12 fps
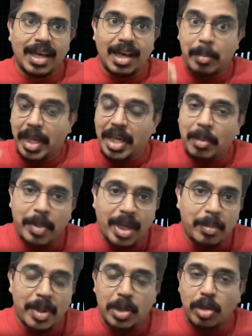make a
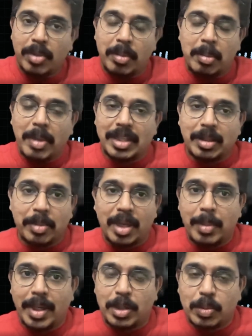payment, or maybe make the
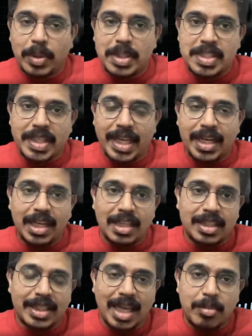payment towards the end at
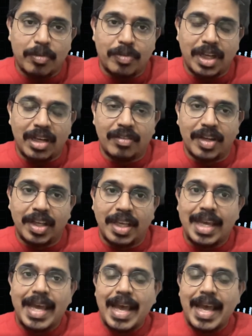the time of delivery,